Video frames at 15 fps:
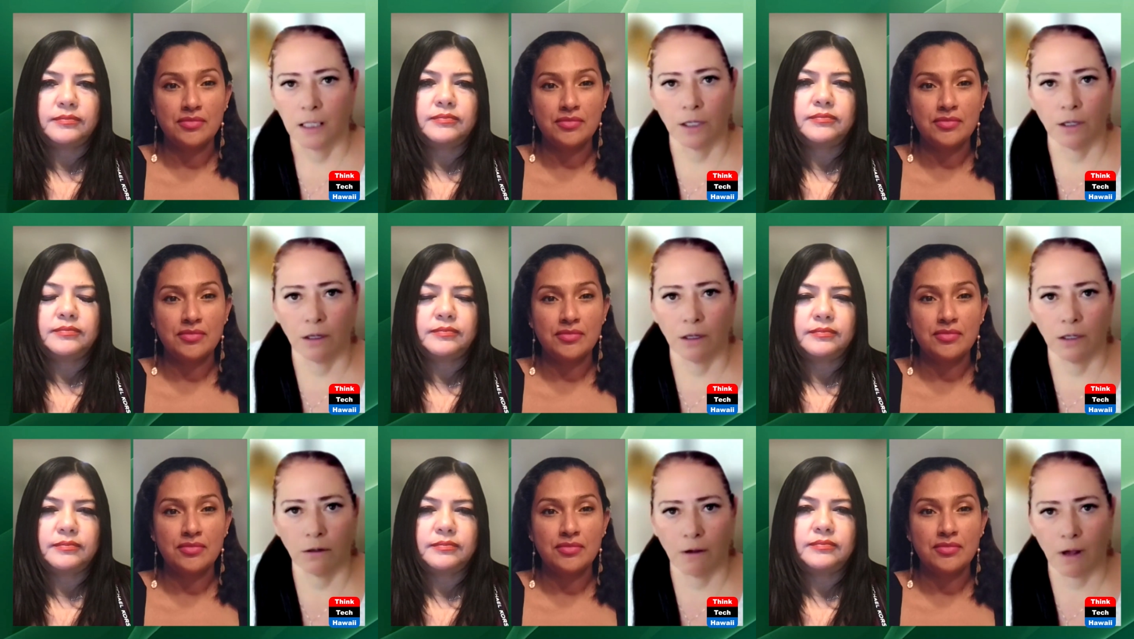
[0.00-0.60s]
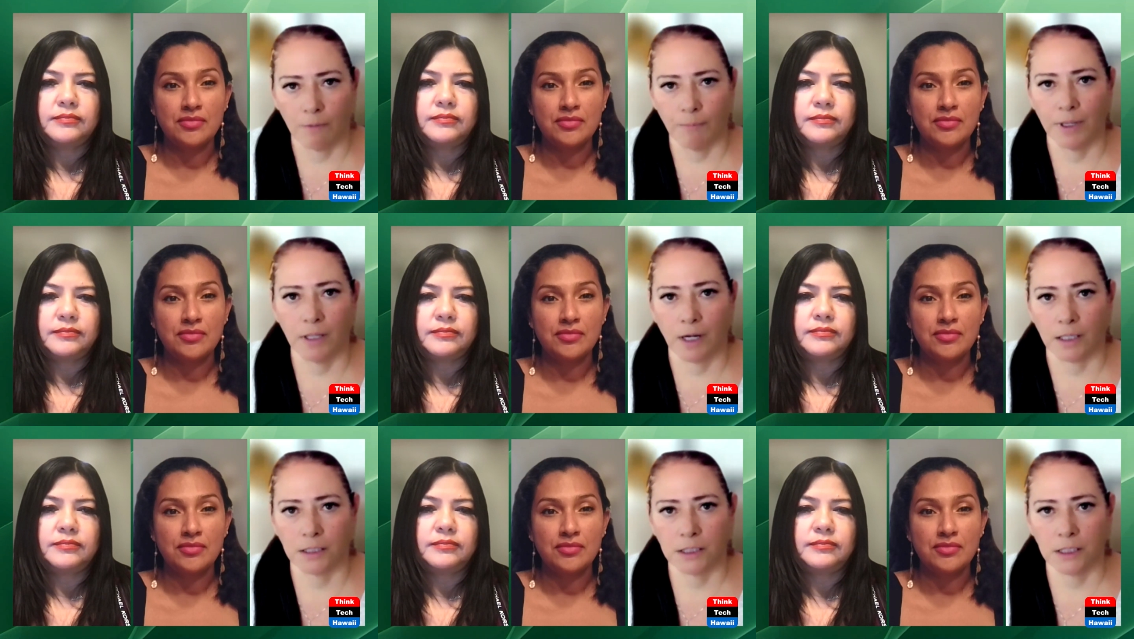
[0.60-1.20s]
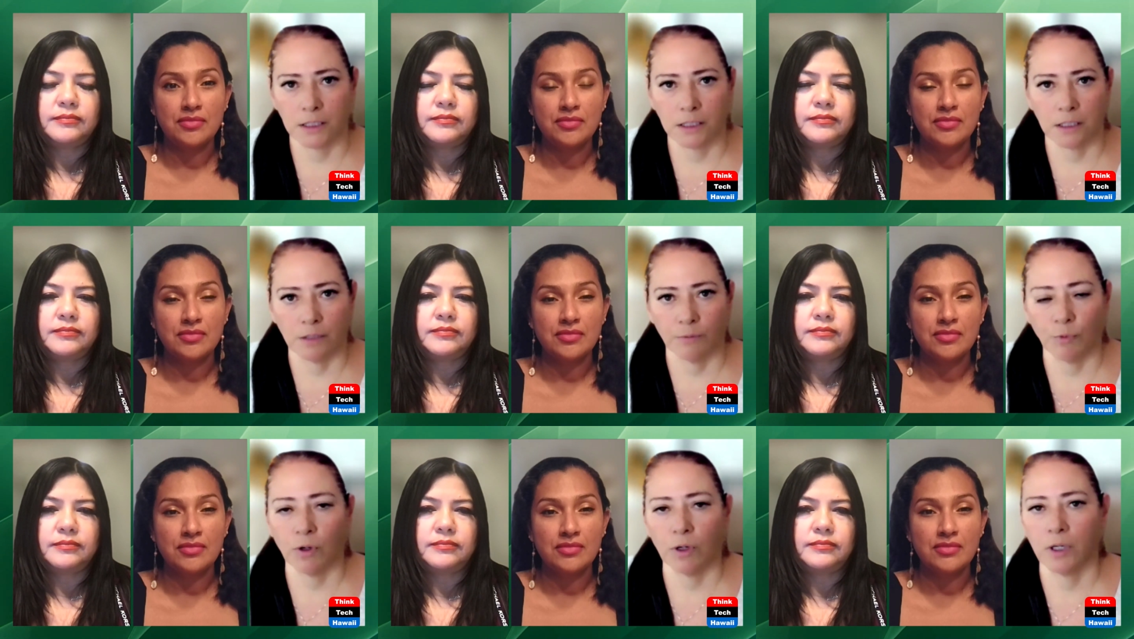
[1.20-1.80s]
Speaker 1: You got to be there at 6 in
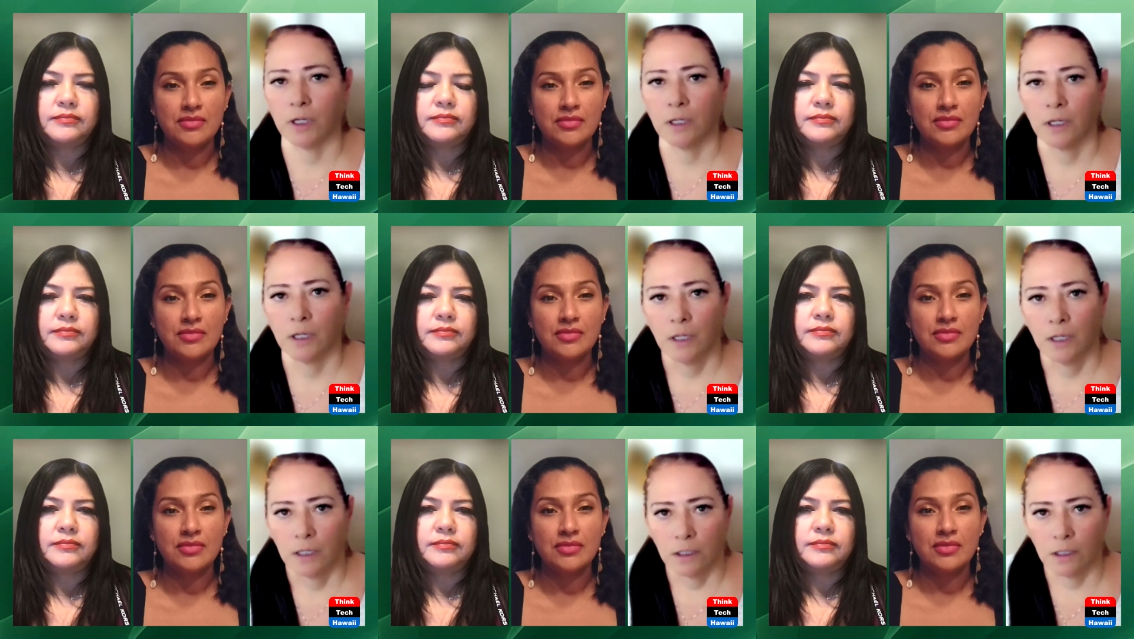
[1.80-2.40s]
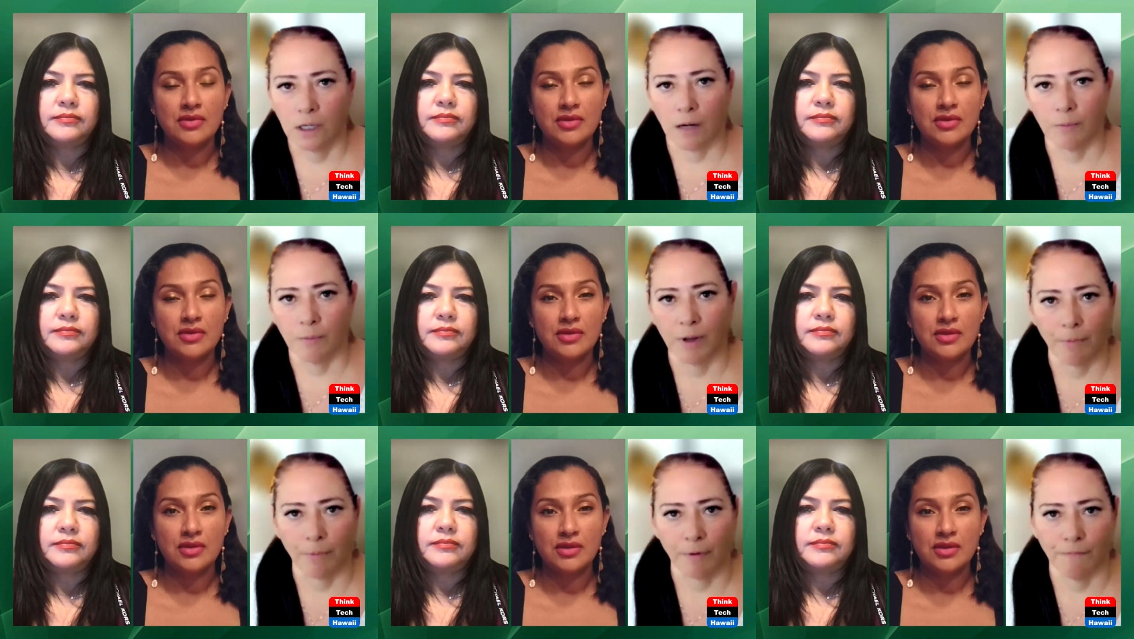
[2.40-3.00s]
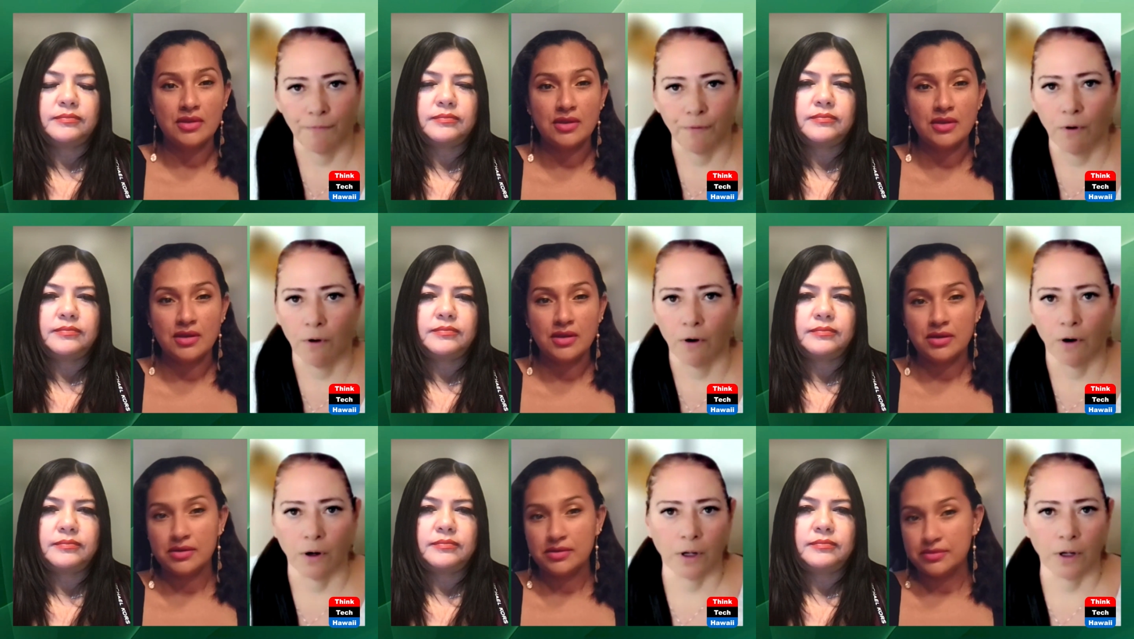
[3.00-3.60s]
the morning. You got to be up at
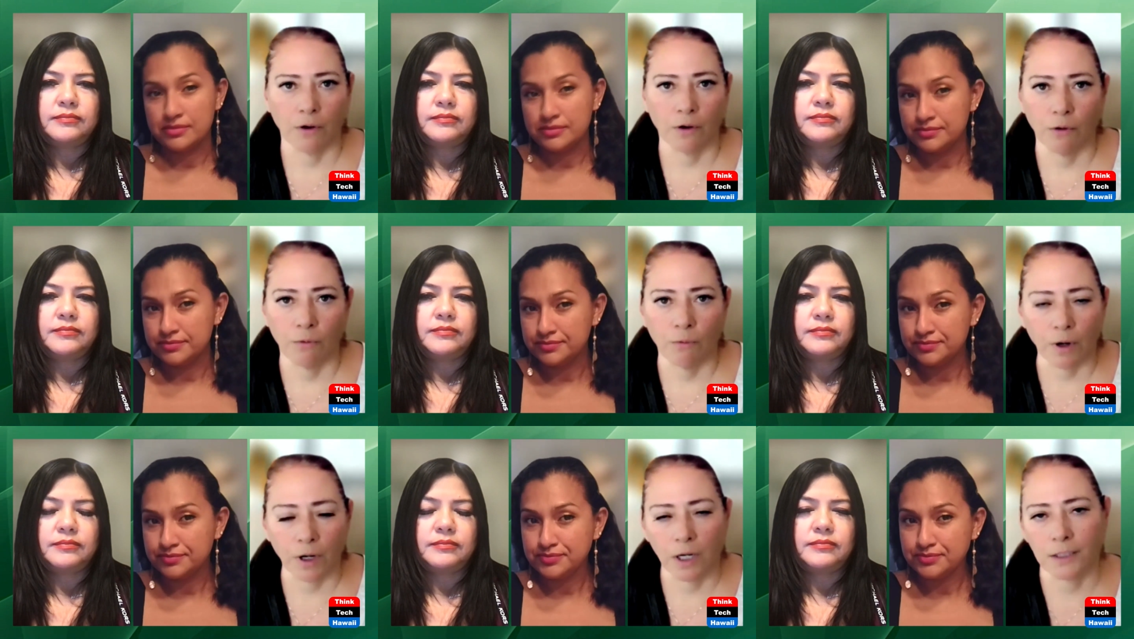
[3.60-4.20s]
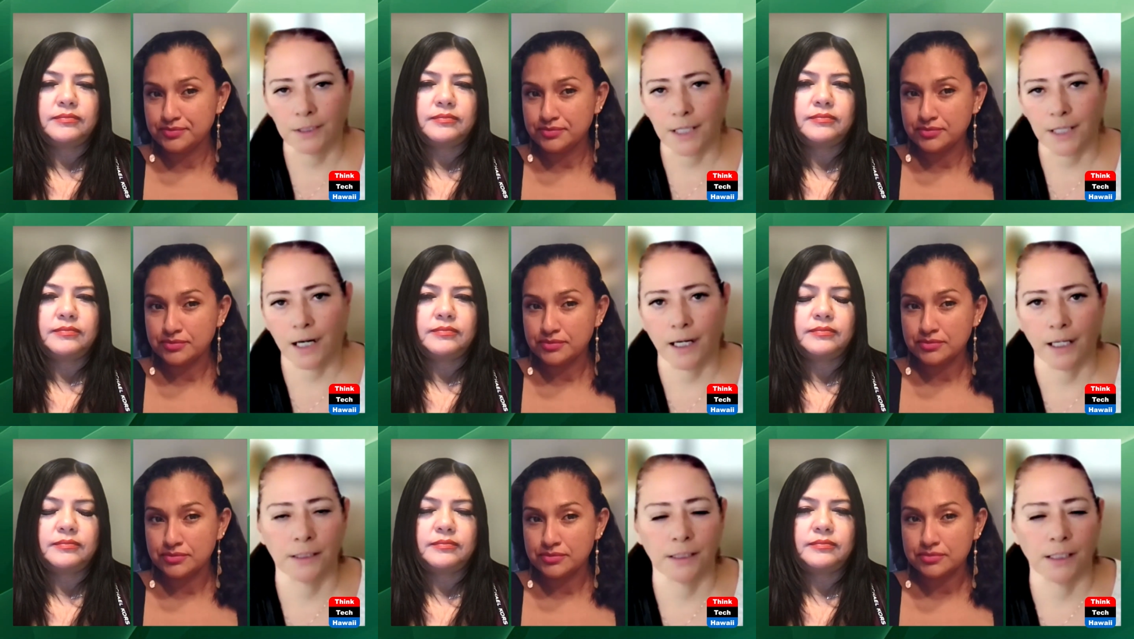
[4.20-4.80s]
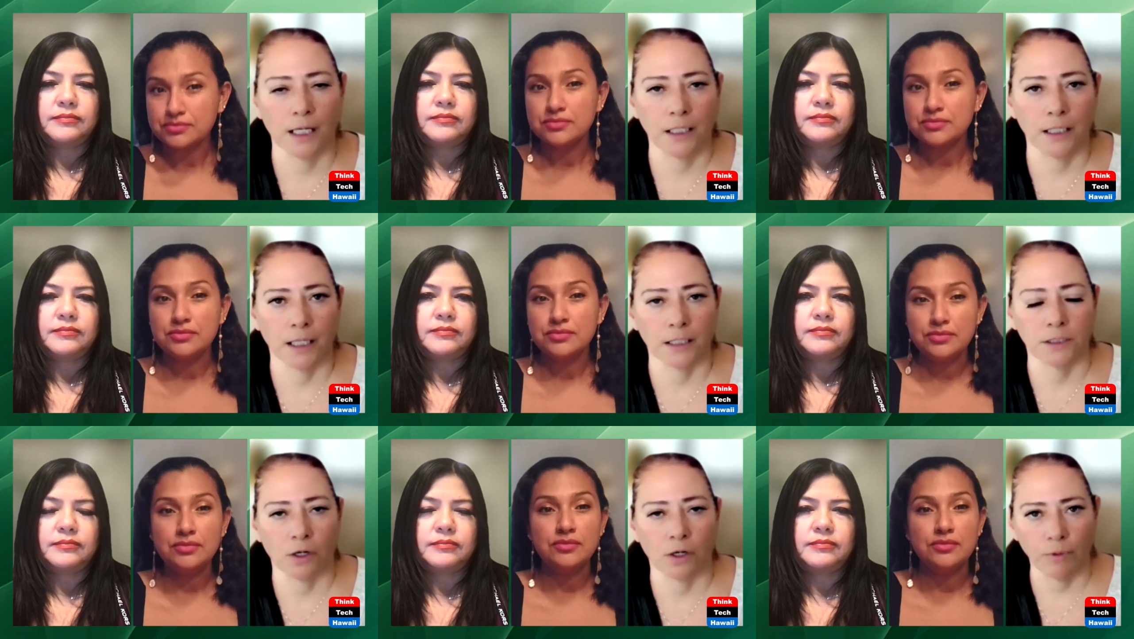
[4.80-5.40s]
4. You know, you're working on Saturday and
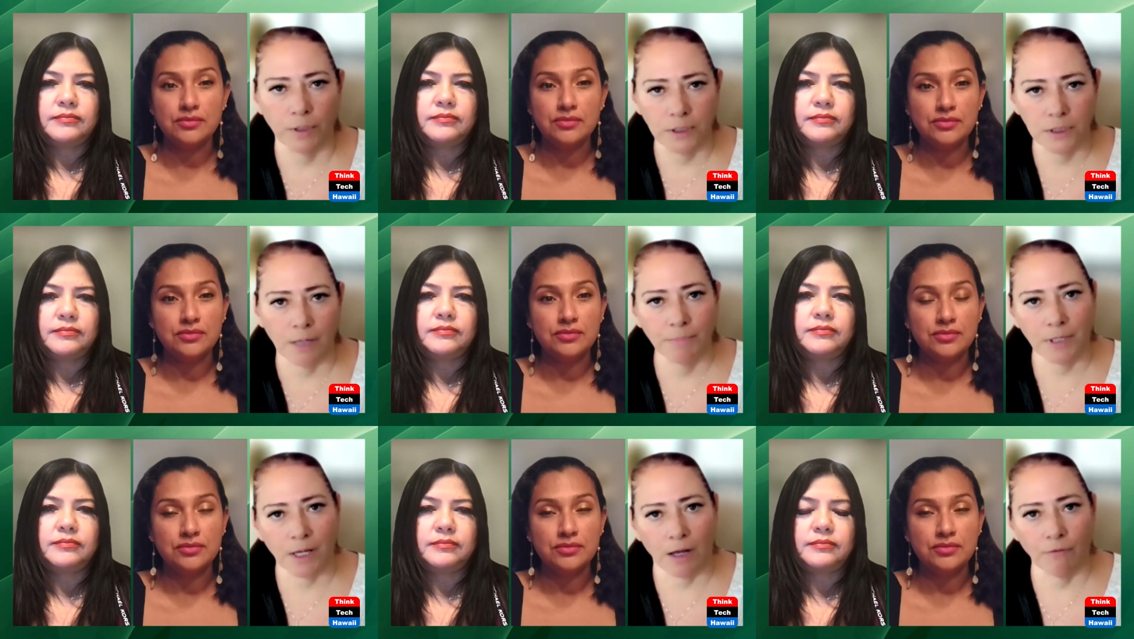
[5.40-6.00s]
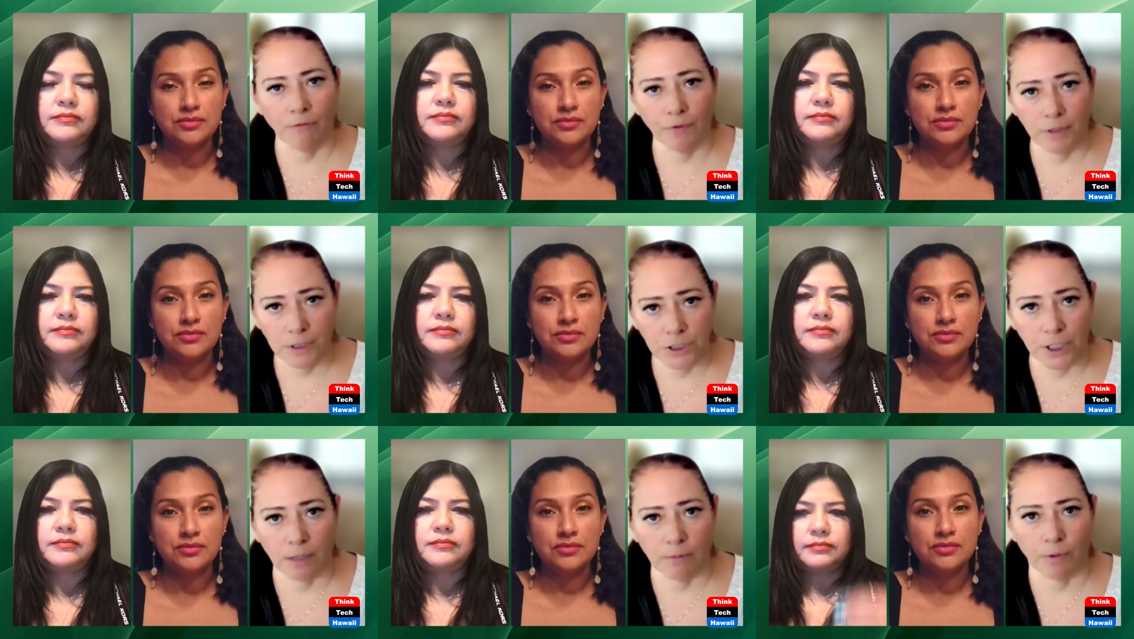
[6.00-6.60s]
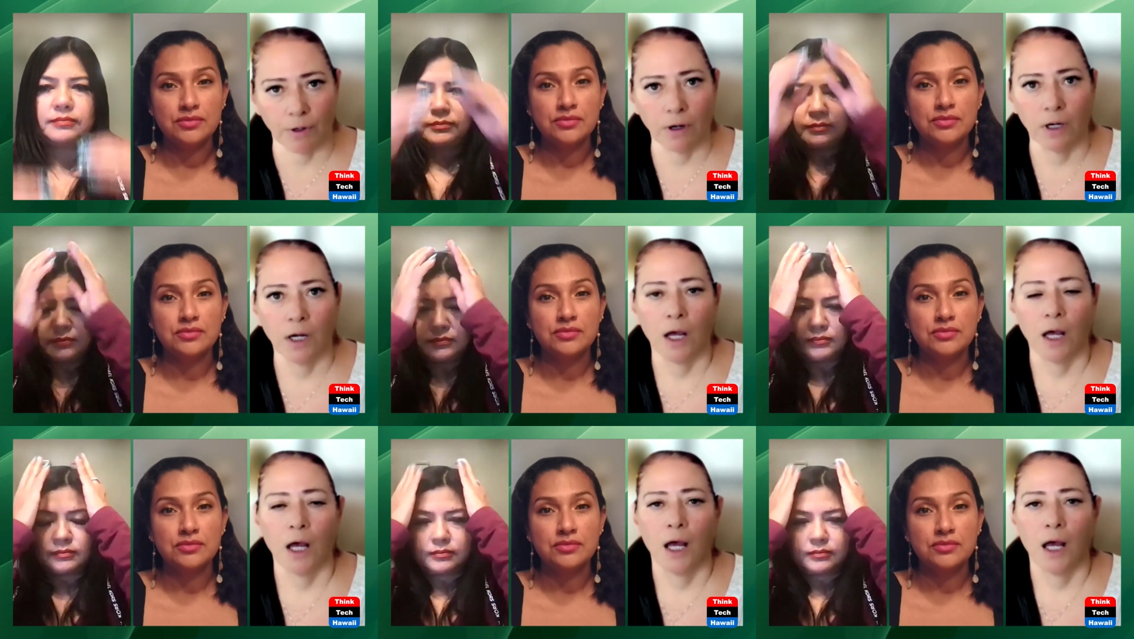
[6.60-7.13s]
Sunday. So we stepped down from the chamber,